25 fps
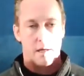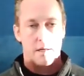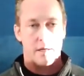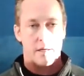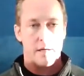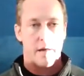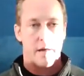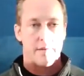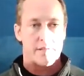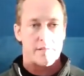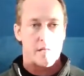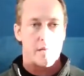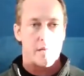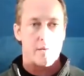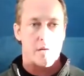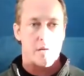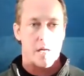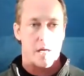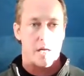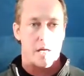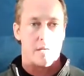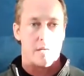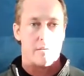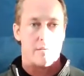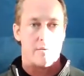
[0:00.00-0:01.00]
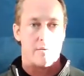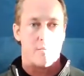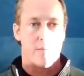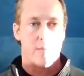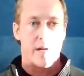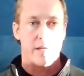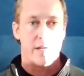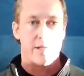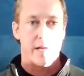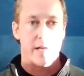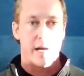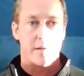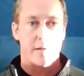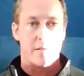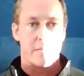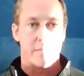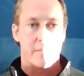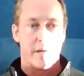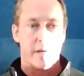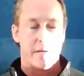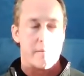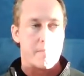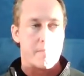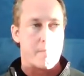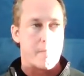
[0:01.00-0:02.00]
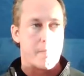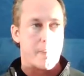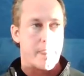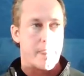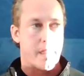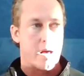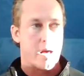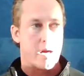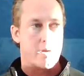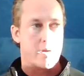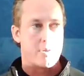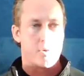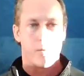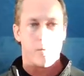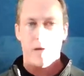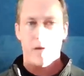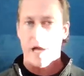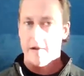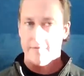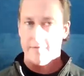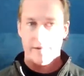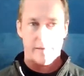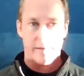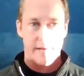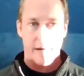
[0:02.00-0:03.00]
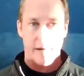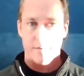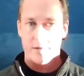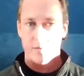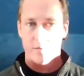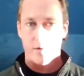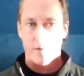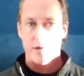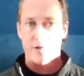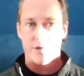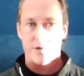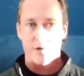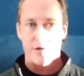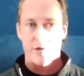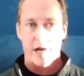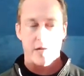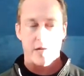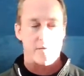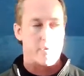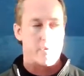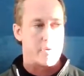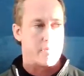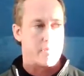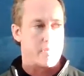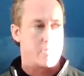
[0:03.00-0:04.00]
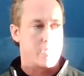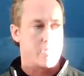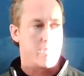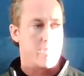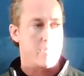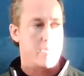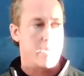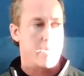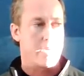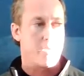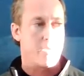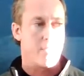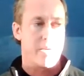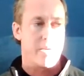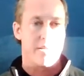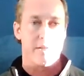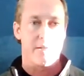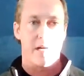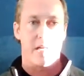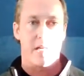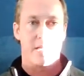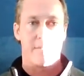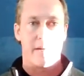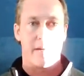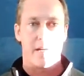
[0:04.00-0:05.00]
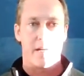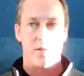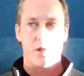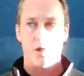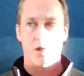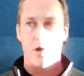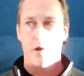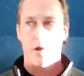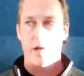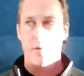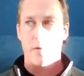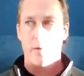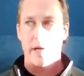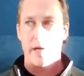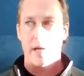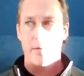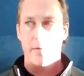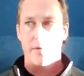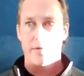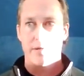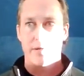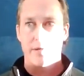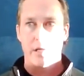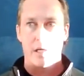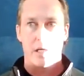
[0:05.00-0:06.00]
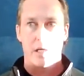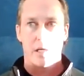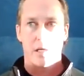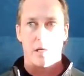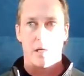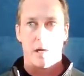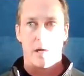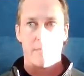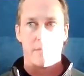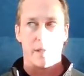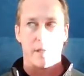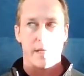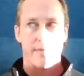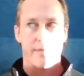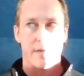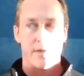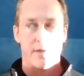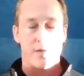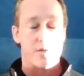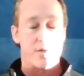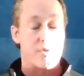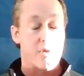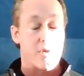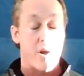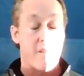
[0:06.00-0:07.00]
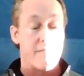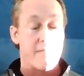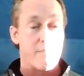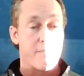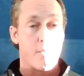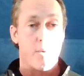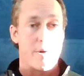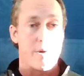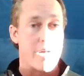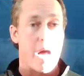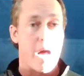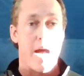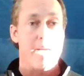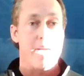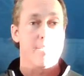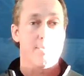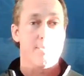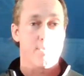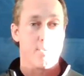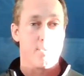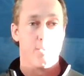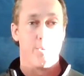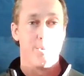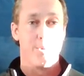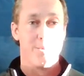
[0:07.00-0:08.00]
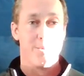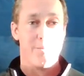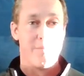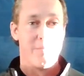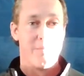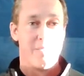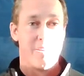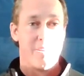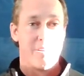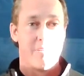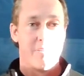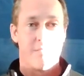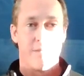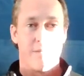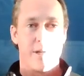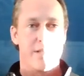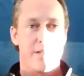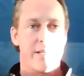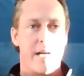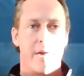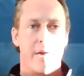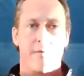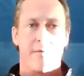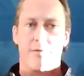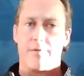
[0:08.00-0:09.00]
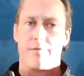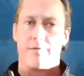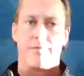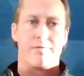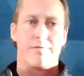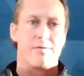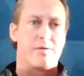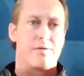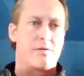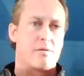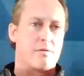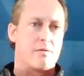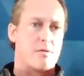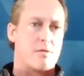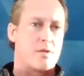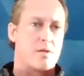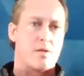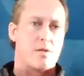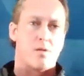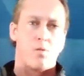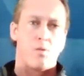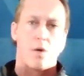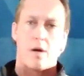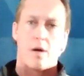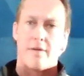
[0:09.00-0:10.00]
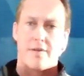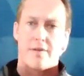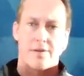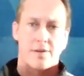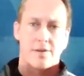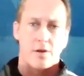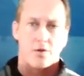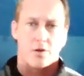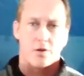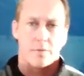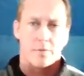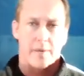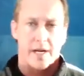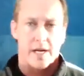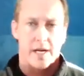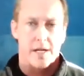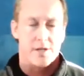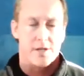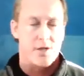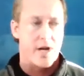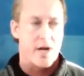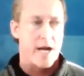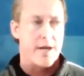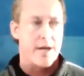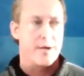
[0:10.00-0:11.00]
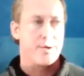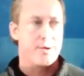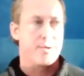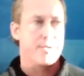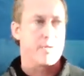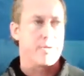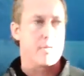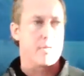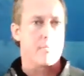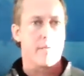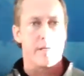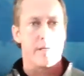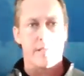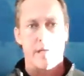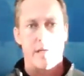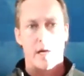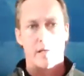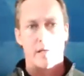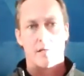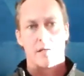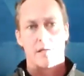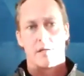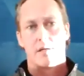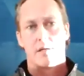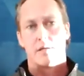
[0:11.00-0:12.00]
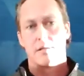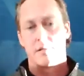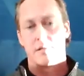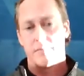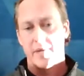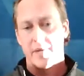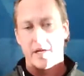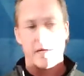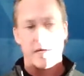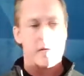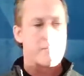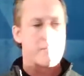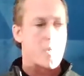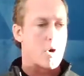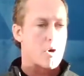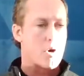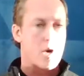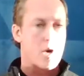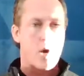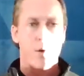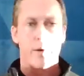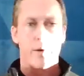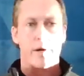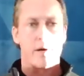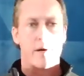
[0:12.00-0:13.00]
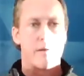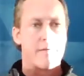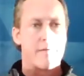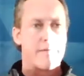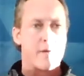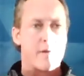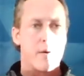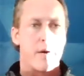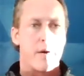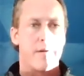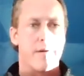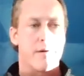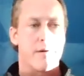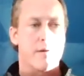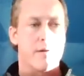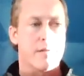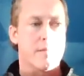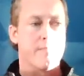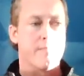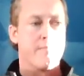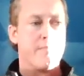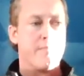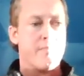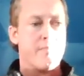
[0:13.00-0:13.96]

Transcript: Now, this other kid who reached out to me, that was one trajectory. This other kid who reached out to me starting when he was, I believe, a sophomore in high school, reached out through one of the social media channels and reached out to me and Mark Owen and a few others.